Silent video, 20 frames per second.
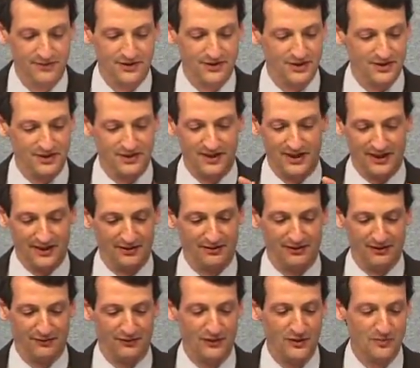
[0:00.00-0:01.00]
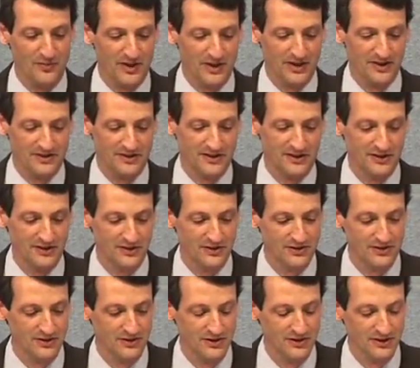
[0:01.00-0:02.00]
just take a few minutes and
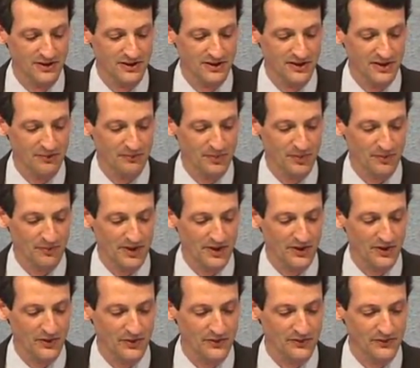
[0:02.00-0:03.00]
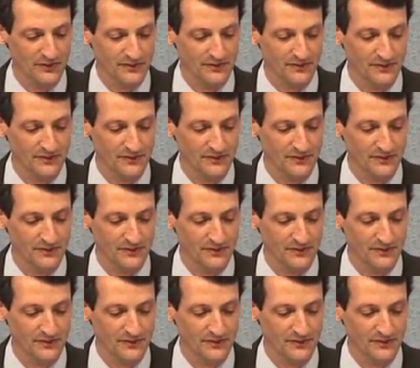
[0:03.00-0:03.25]
put my own